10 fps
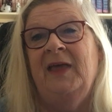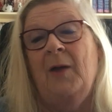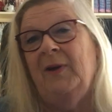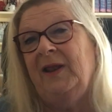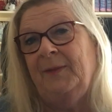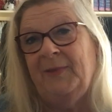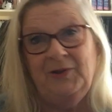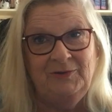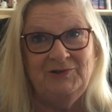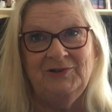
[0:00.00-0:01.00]
And when I had my
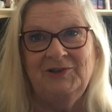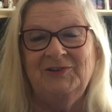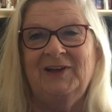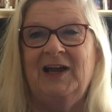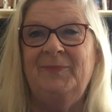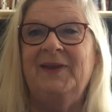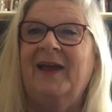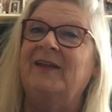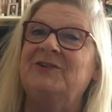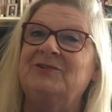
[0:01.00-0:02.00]
own children, I
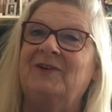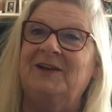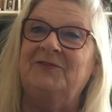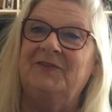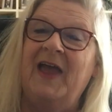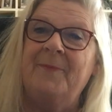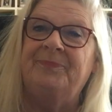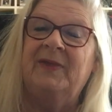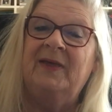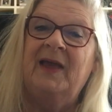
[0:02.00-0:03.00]
began to write for
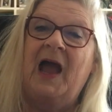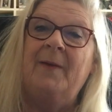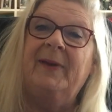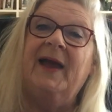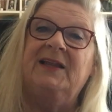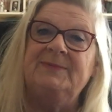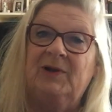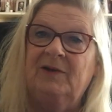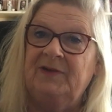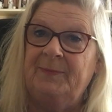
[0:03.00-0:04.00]
them. I began to
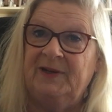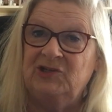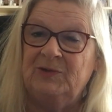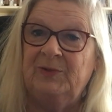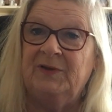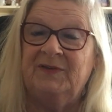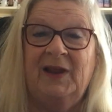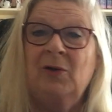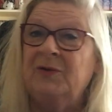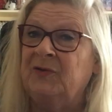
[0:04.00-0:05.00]
make lovely picture books.
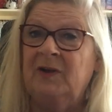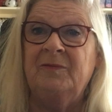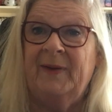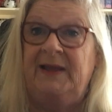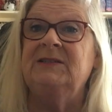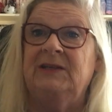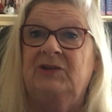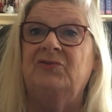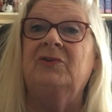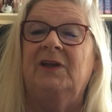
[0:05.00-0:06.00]
I also love painting
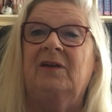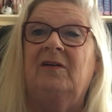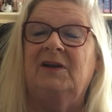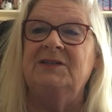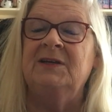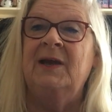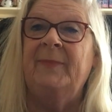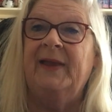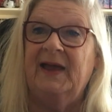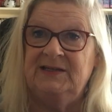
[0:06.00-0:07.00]
and drawing and art.
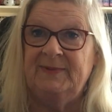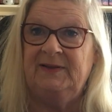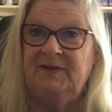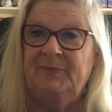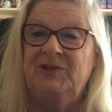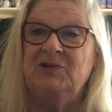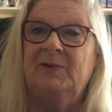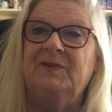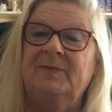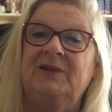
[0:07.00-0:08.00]
Began to make these picture
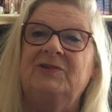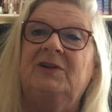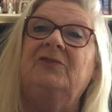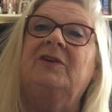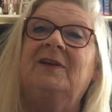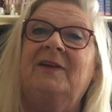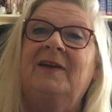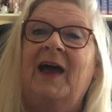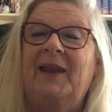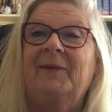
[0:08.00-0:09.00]
books for my children,
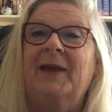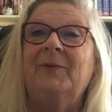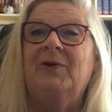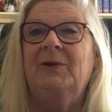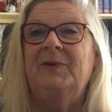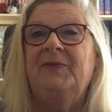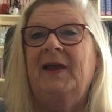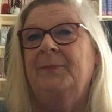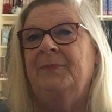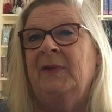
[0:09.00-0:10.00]
and I kept going with
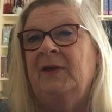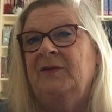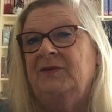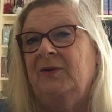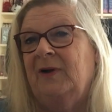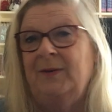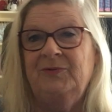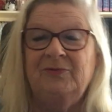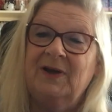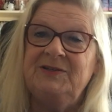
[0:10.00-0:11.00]
them. So I
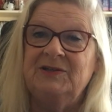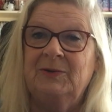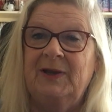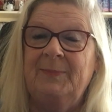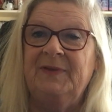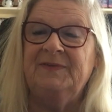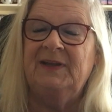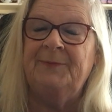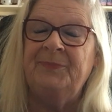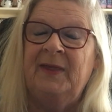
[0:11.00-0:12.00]
was writing away busily.